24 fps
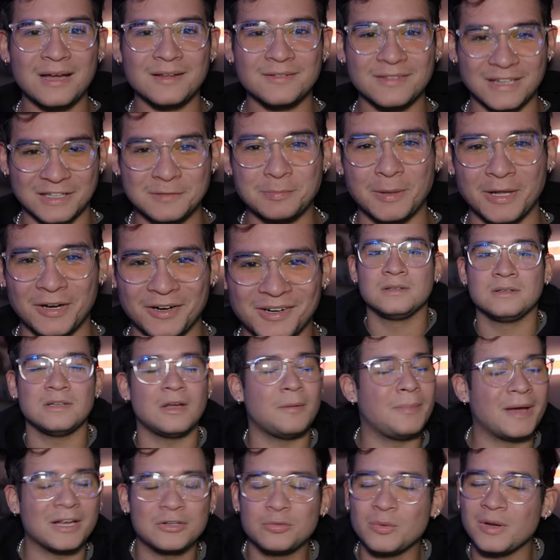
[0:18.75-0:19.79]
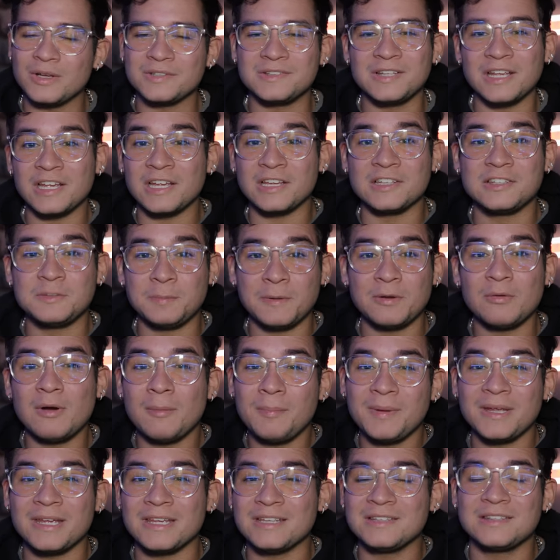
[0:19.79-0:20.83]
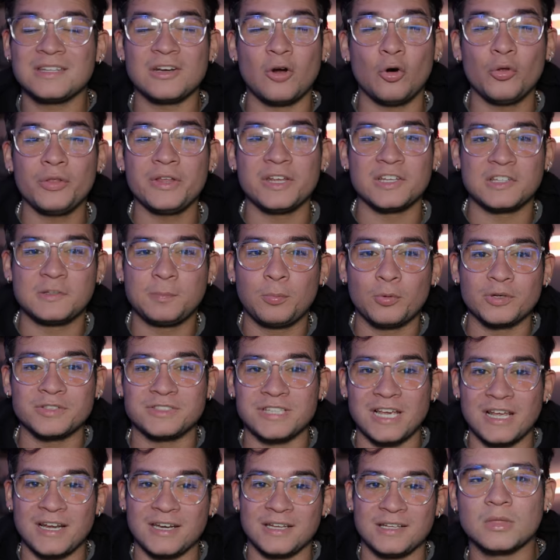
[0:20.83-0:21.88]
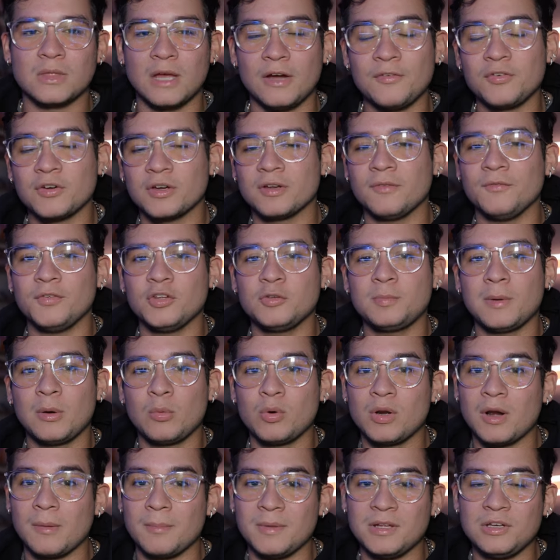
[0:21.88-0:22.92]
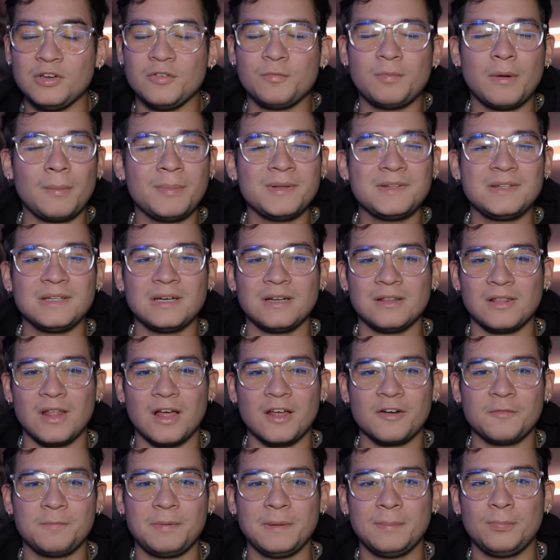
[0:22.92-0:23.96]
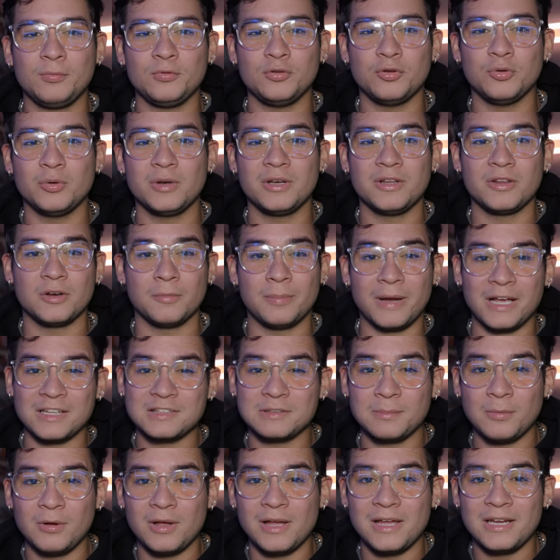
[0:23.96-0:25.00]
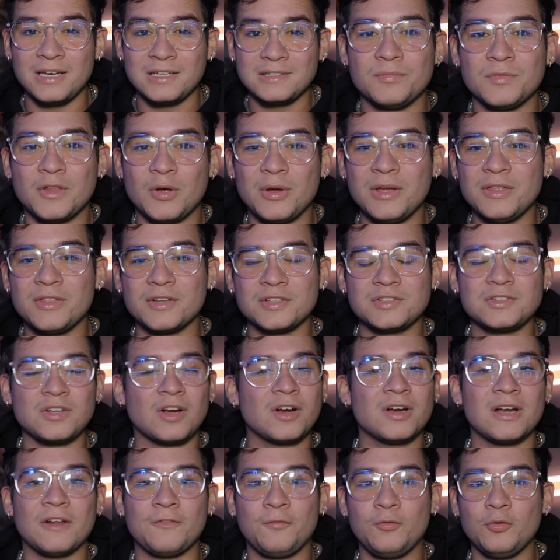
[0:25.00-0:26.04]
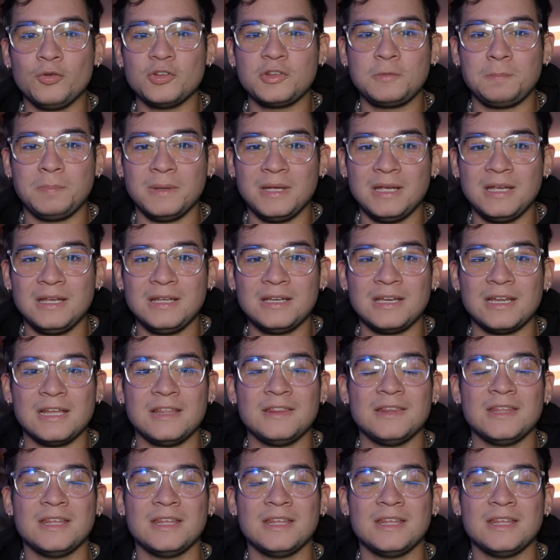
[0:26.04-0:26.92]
That's better. Now back to what I was saying, speed ramping isn't only a sports edit. Now if you're confused by what I mean, you've probably seen a lot of people do it in their basketball edits. They'll either start at full speed and